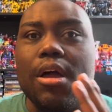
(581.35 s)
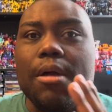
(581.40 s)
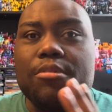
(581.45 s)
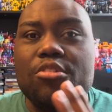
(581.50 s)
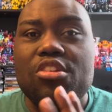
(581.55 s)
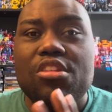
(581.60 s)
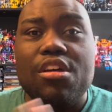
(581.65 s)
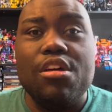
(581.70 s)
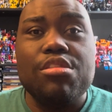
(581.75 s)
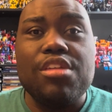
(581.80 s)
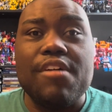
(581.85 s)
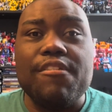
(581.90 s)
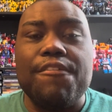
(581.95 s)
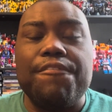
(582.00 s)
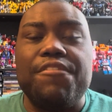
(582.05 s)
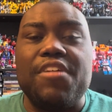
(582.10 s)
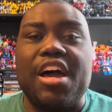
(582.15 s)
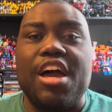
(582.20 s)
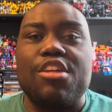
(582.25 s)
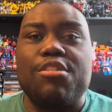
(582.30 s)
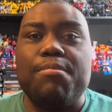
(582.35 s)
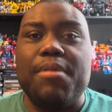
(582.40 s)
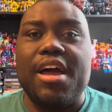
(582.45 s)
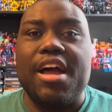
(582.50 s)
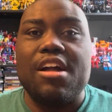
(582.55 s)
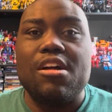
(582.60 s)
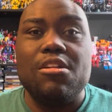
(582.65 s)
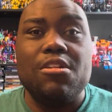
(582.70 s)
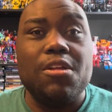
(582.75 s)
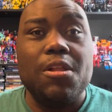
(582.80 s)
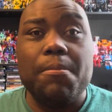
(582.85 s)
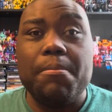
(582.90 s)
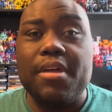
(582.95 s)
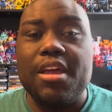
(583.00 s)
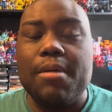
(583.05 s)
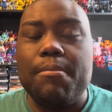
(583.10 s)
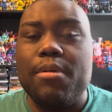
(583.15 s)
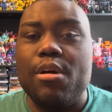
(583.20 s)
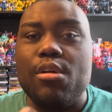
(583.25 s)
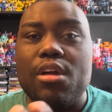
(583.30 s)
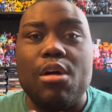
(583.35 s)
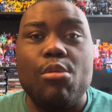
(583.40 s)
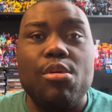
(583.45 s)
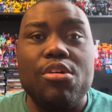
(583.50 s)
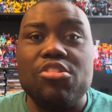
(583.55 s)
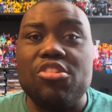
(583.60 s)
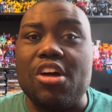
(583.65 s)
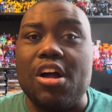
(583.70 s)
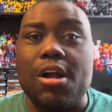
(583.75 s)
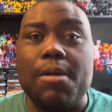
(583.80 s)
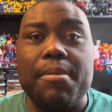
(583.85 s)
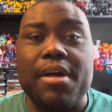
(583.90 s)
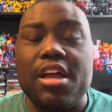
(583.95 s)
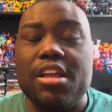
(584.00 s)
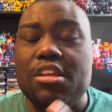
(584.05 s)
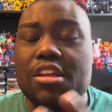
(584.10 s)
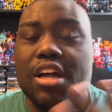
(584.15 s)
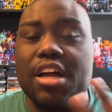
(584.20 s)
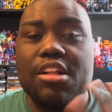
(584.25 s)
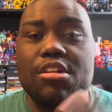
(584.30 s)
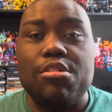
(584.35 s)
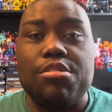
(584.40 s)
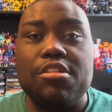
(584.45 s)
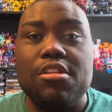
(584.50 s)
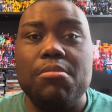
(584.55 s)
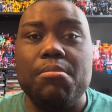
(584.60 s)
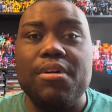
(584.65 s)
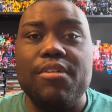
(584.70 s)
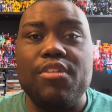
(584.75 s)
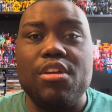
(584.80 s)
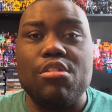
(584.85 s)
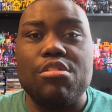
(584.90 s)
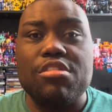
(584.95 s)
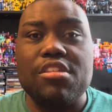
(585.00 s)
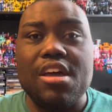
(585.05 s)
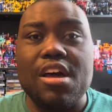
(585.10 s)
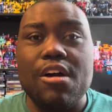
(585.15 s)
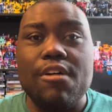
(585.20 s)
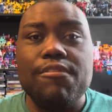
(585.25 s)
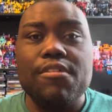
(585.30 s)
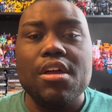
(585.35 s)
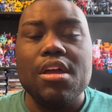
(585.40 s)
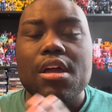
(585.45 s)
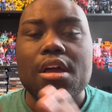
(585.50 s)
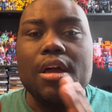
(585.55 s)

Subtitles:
She does have a flashback a little bit, but I won't talk about it. You gotta go see the movie yourself.